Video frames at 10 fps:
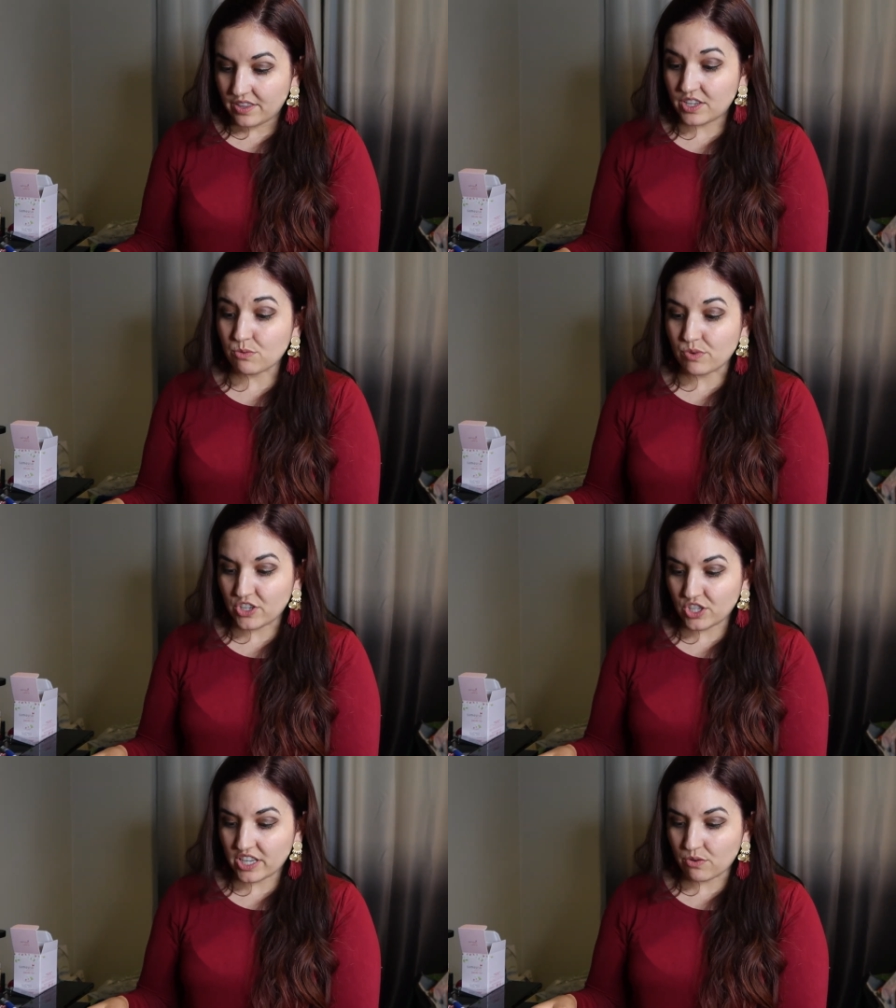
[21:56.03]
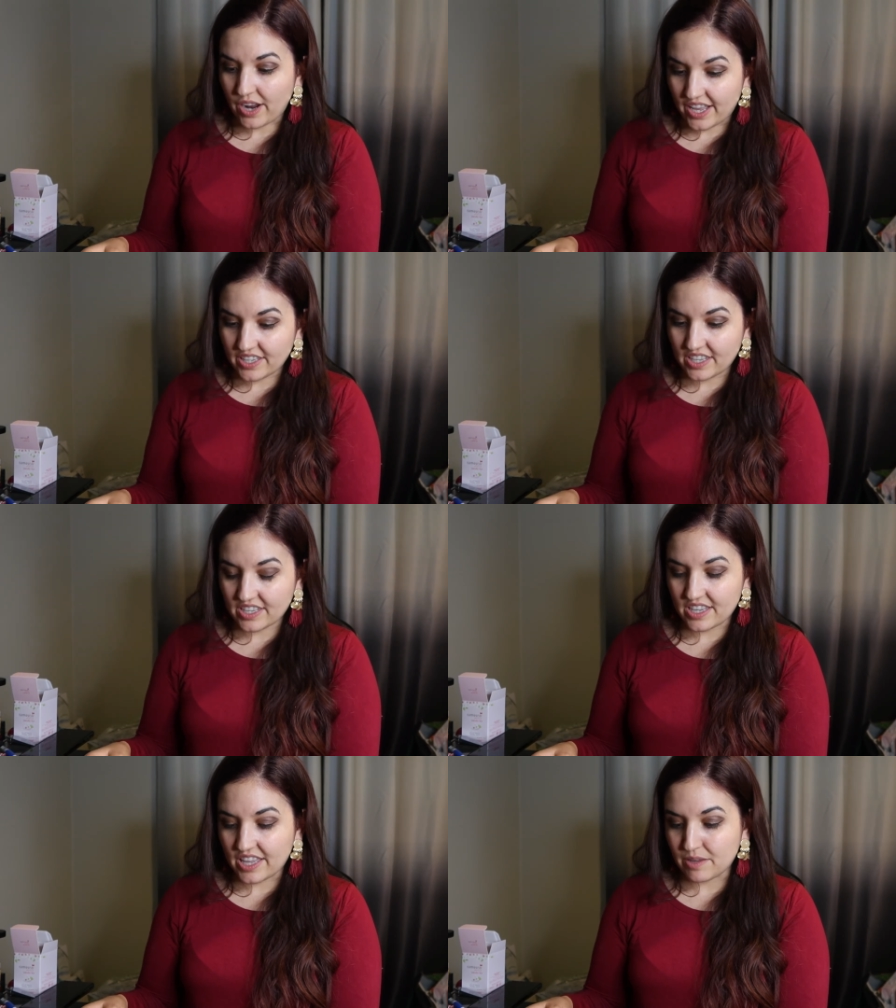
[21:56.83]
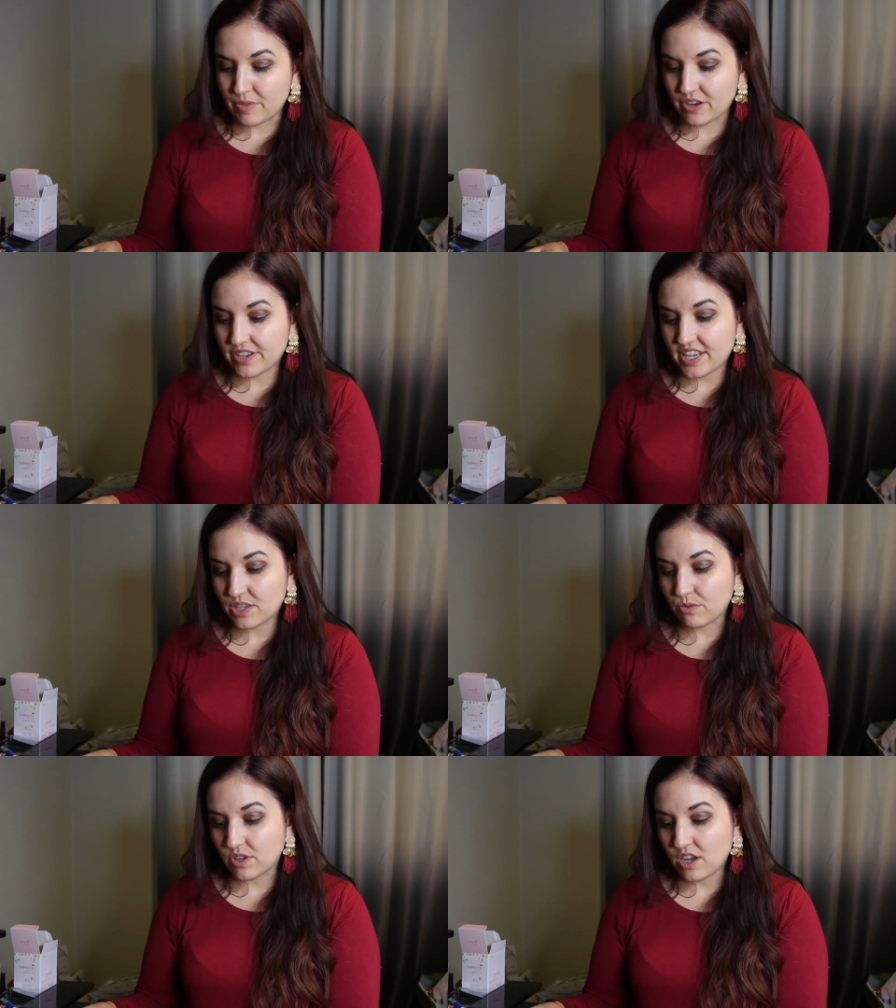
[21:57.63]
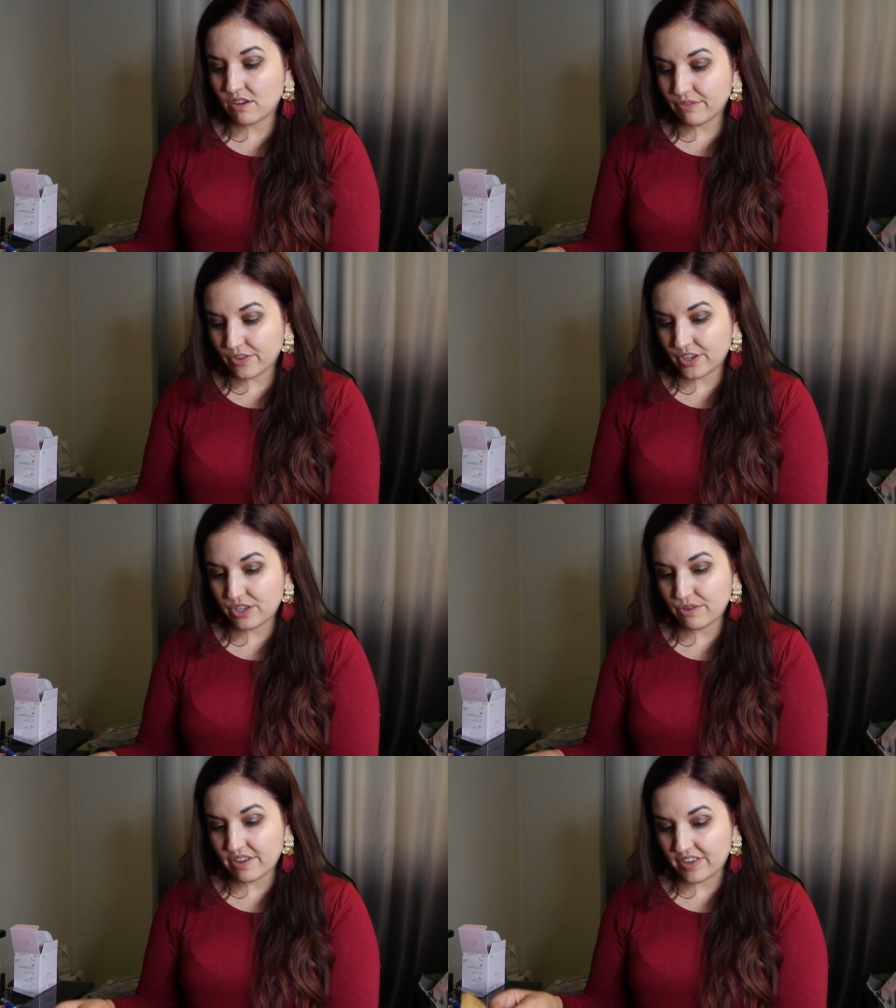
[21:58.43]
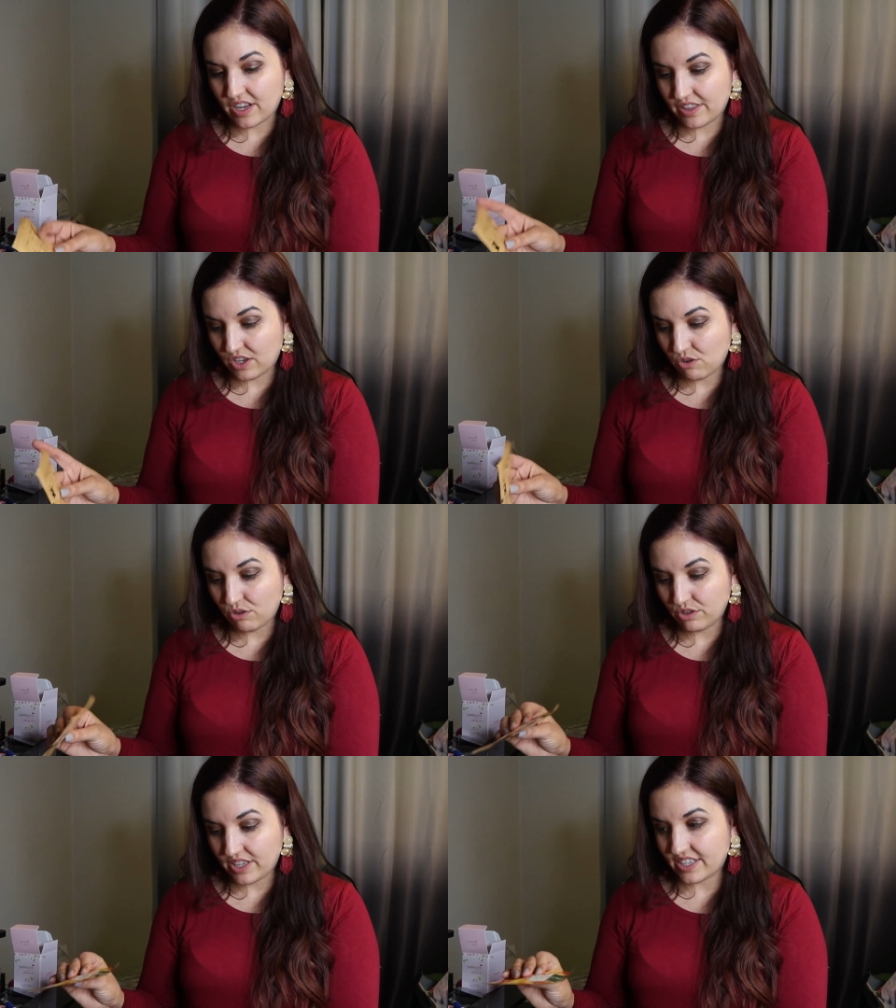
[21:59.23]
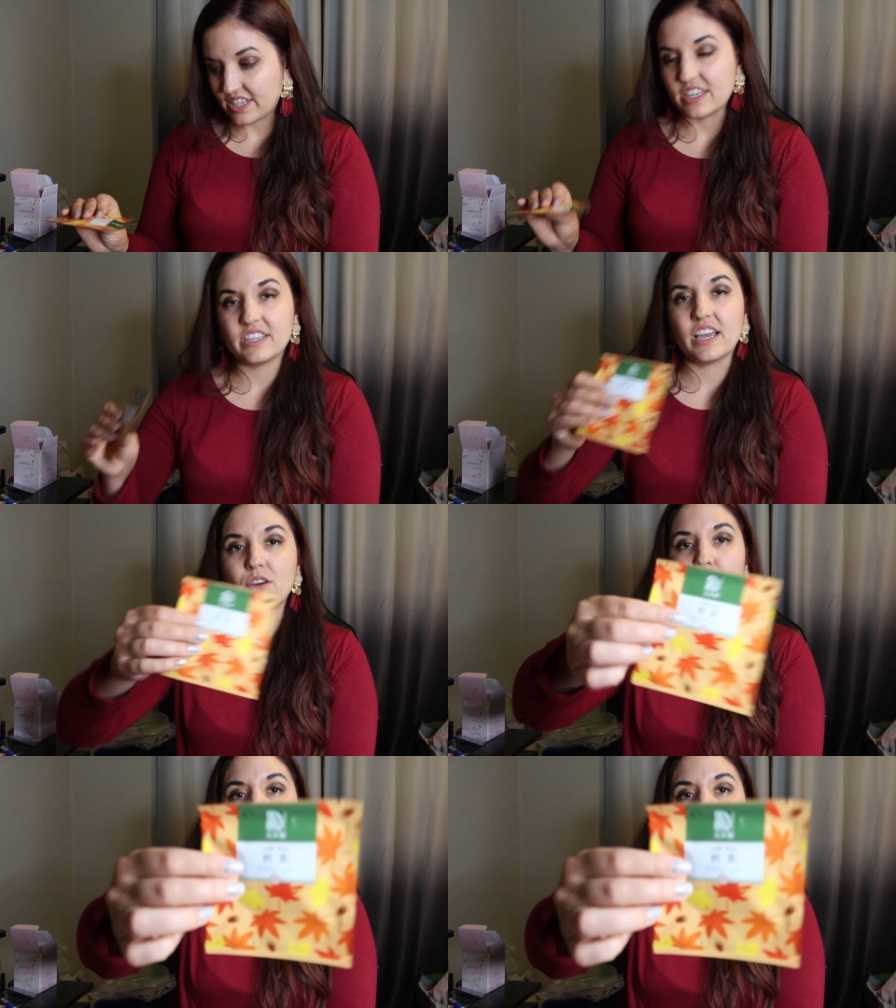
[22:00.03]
This richly grassy and slightly bitter taste will comfort you even on the coldest days. Yeah,